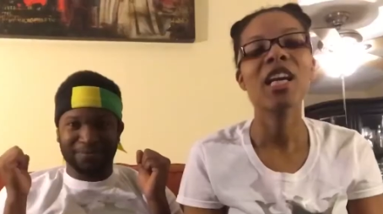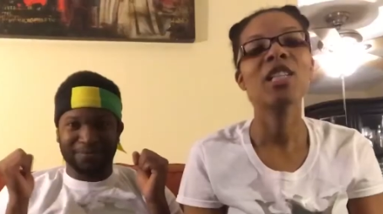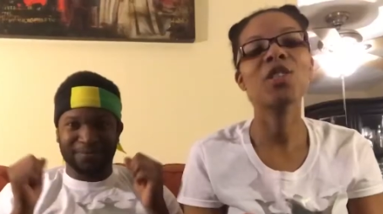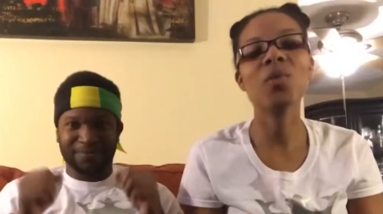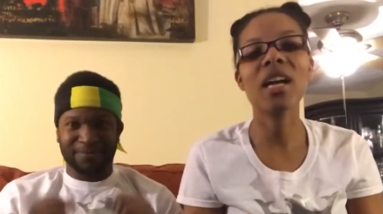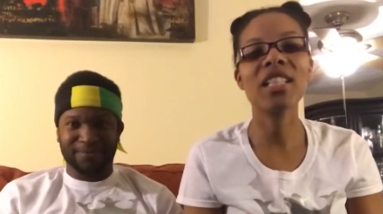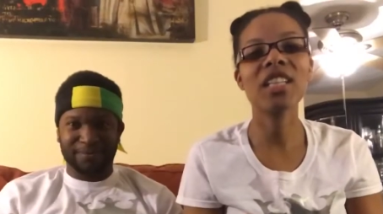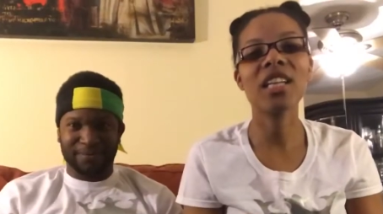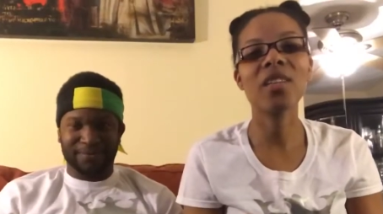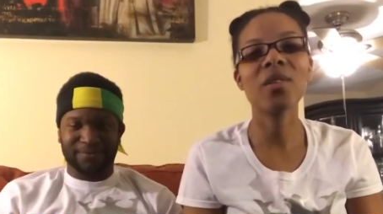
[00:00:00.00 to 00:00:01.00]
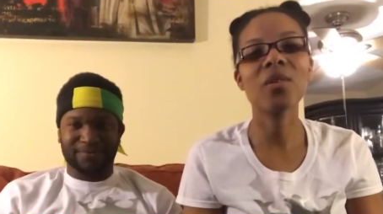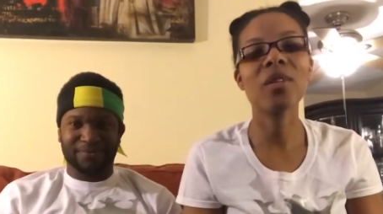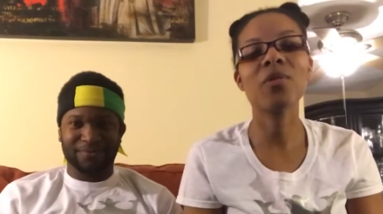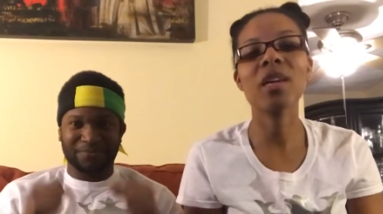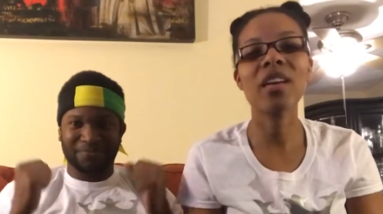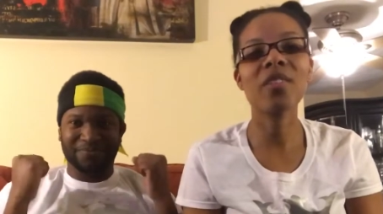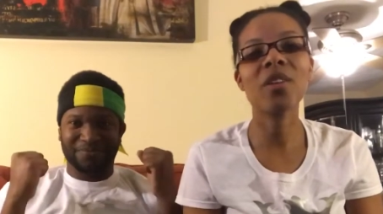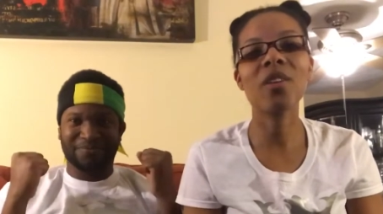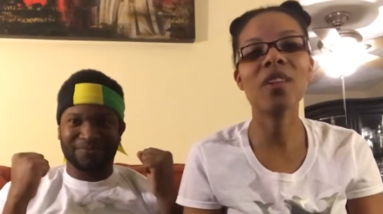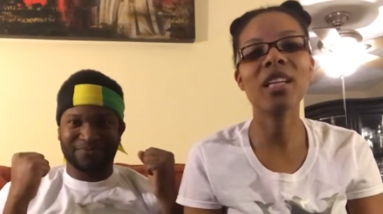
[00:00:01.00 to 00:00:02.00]
Speaker 1: to our channel, if you haven't
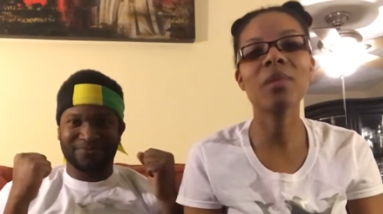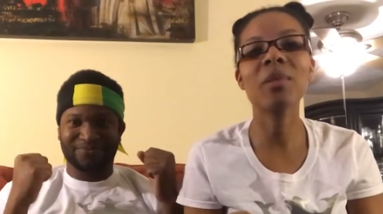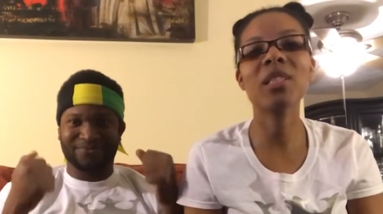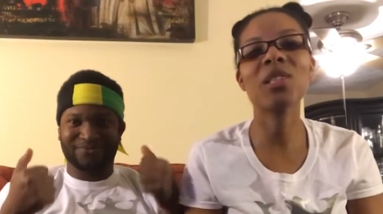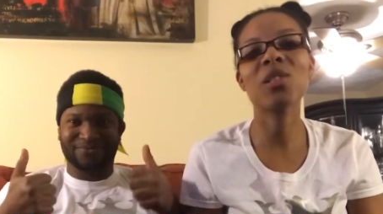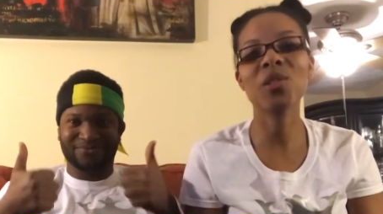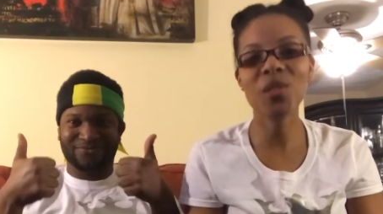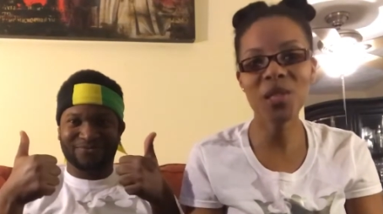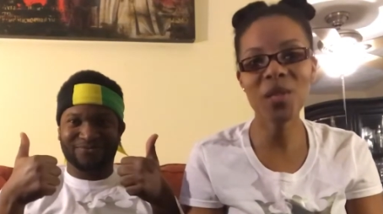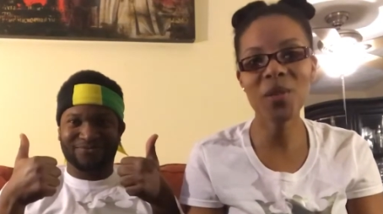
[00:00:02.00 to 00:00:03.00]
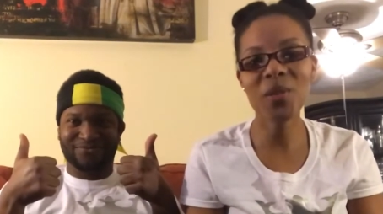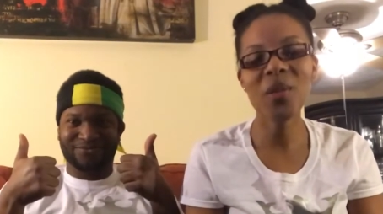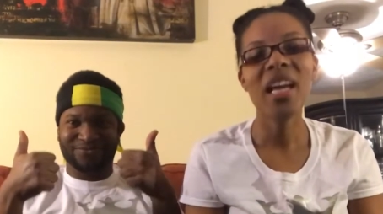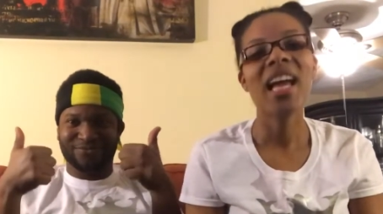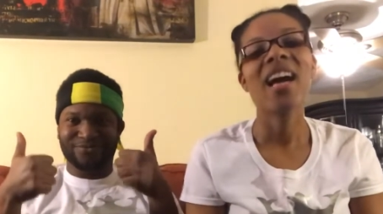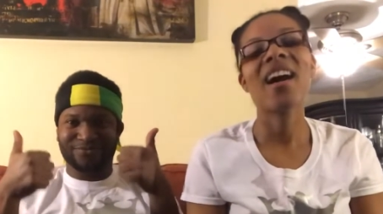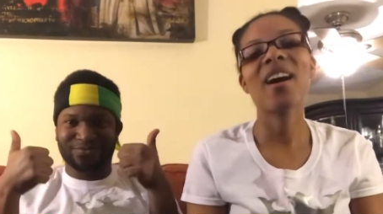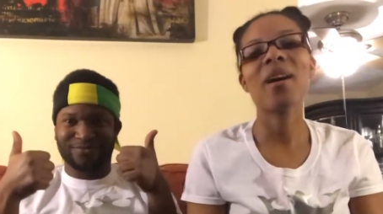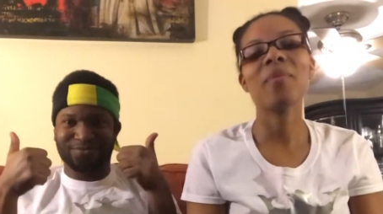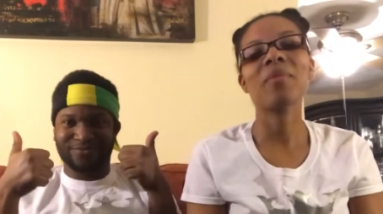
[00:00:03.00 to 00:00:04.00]
already, please do so.
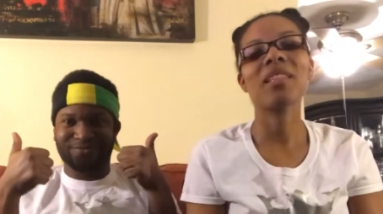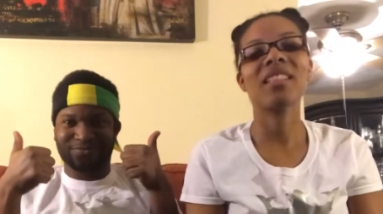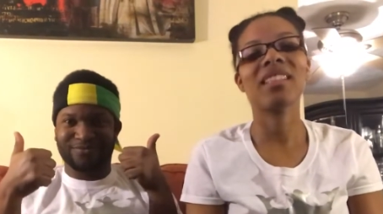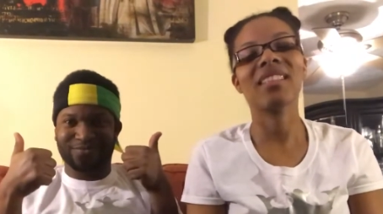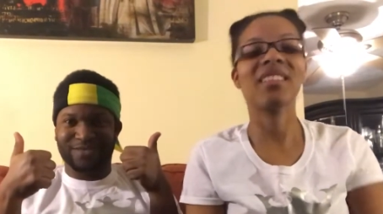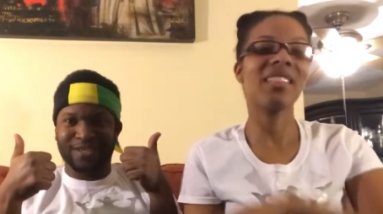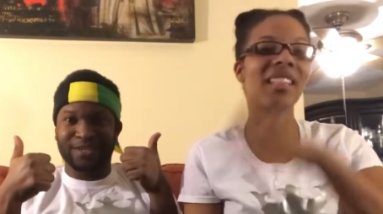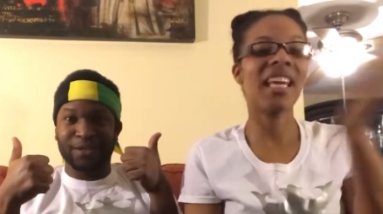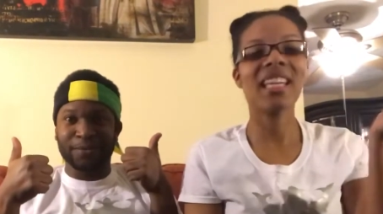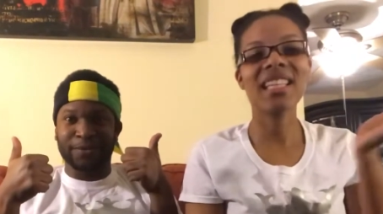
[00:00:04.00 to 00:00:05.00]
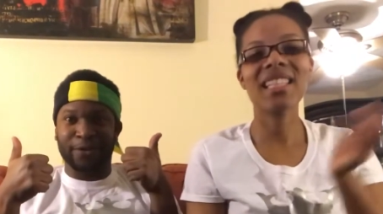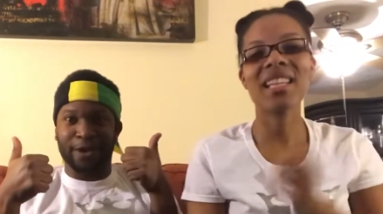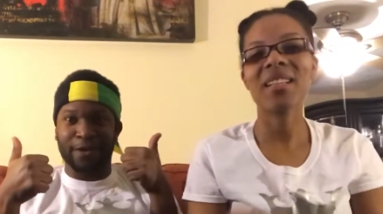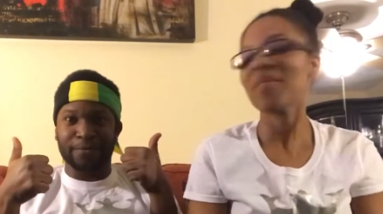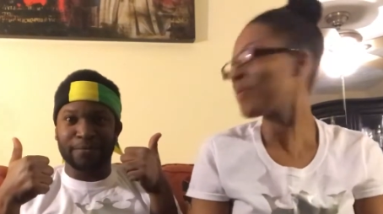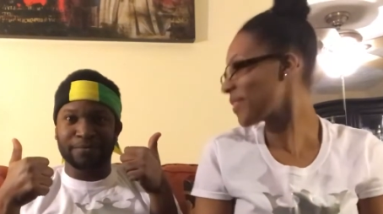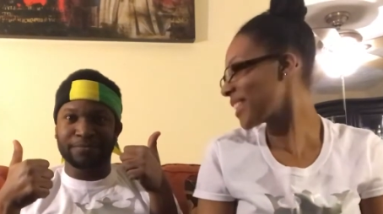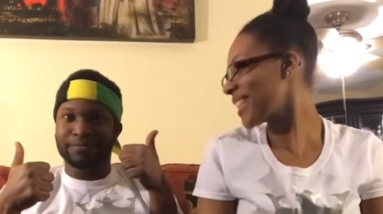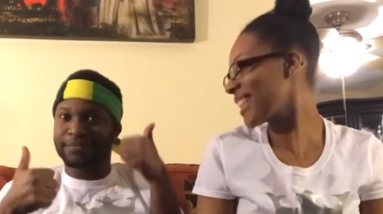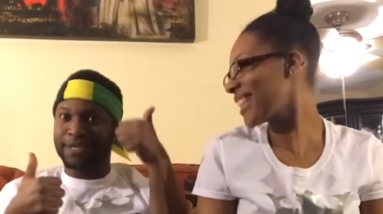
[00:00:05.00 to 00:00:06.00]
Um,
Speaker 2: subscribe
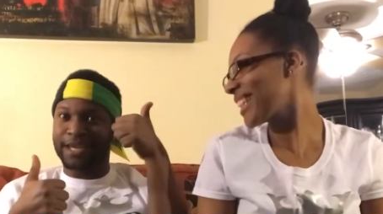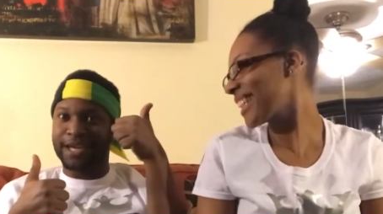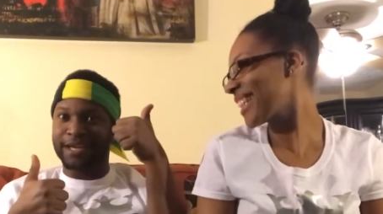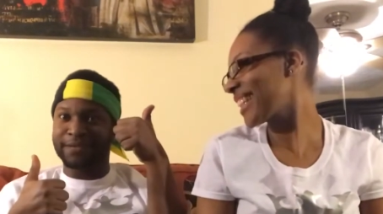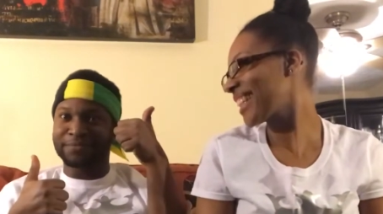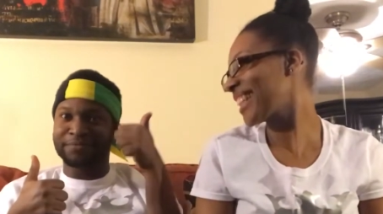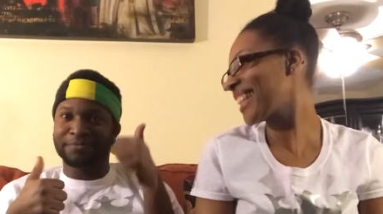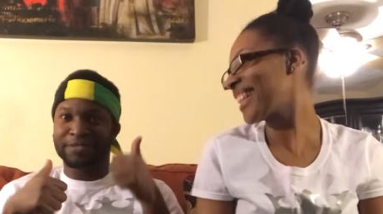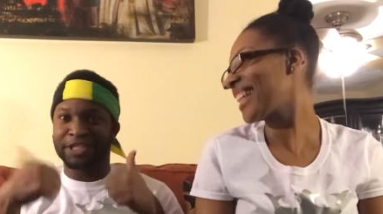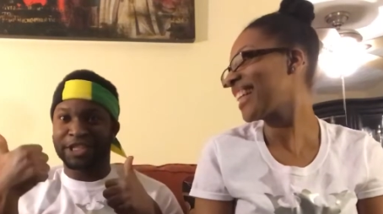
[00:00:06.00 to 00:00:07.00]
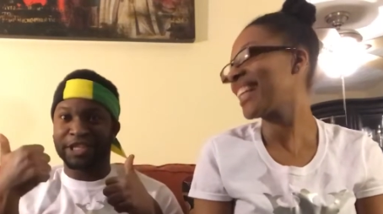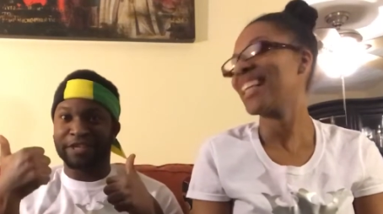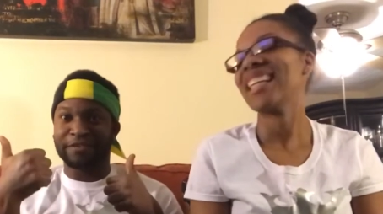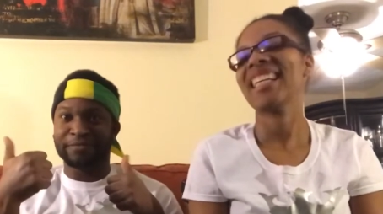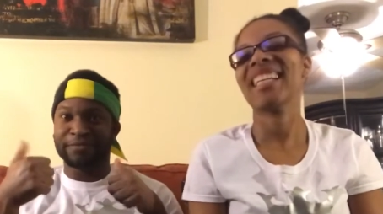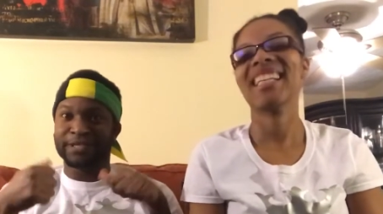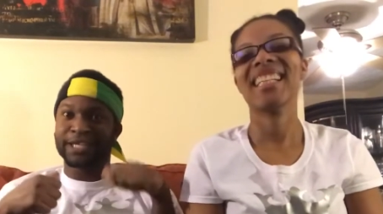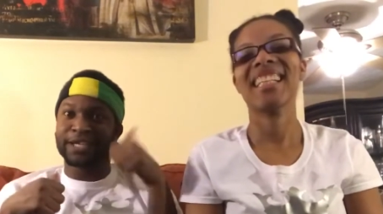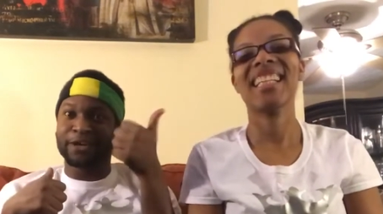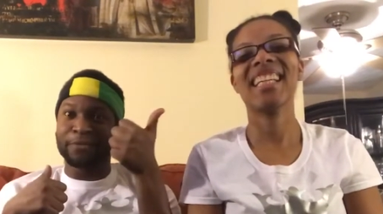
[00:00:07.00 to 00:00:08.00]
like, share,
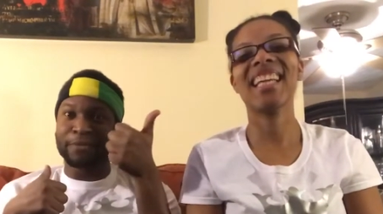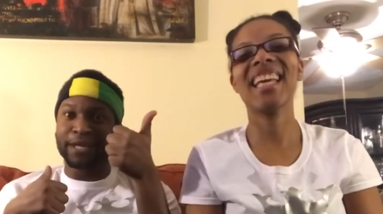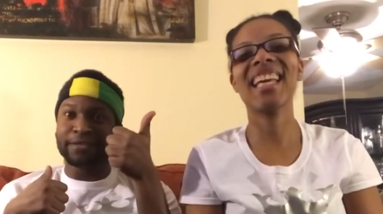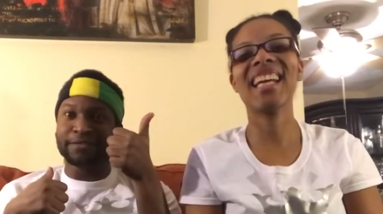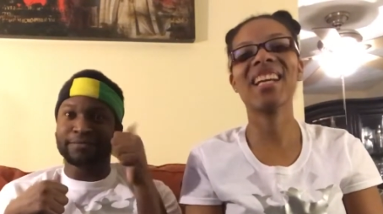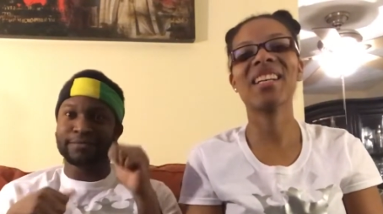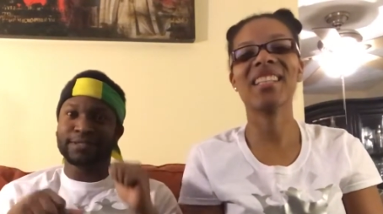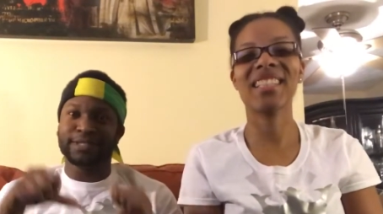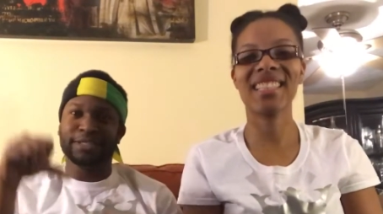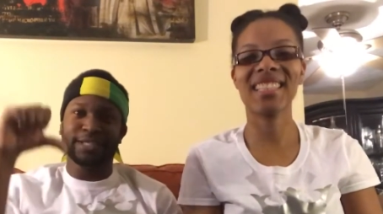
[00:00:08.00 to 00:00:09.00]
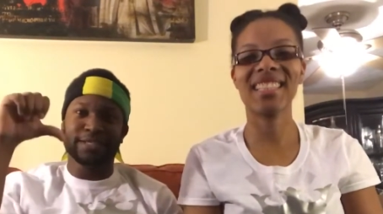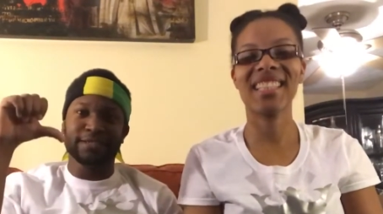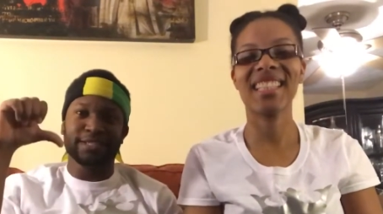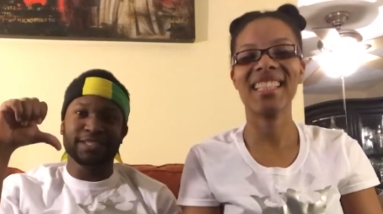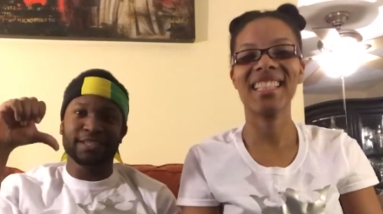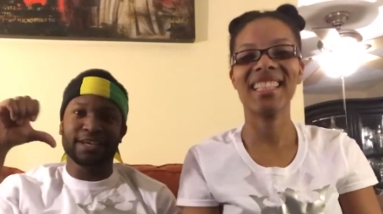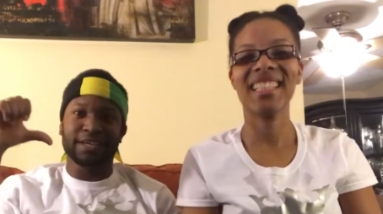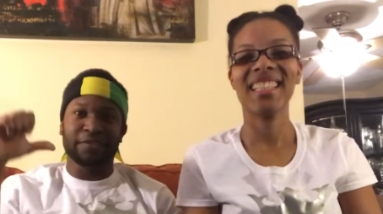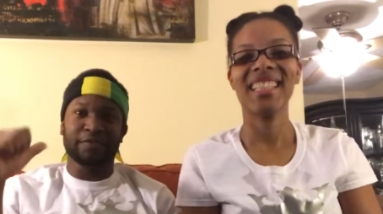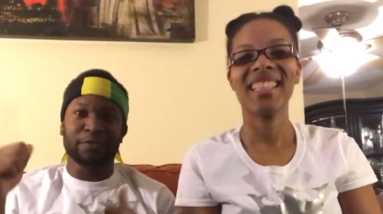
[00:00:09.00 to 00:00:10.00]
comment. You can dislike if
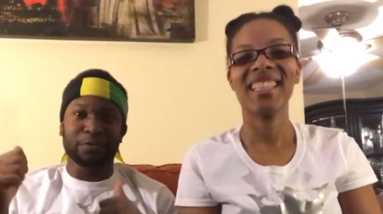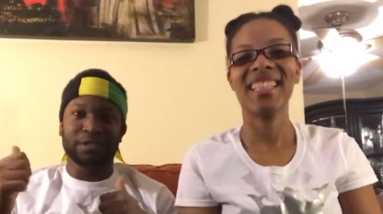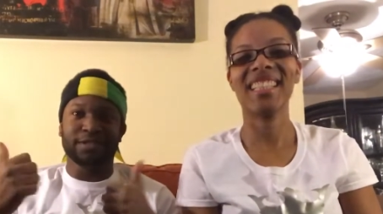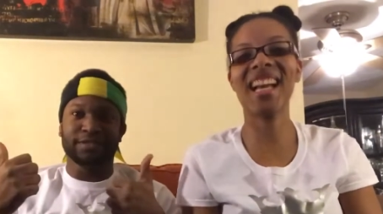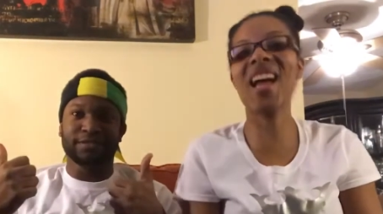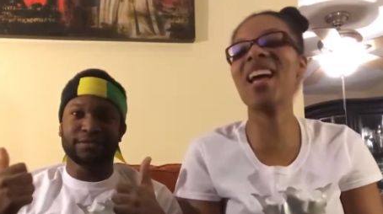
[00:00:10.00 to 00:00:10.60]
you want.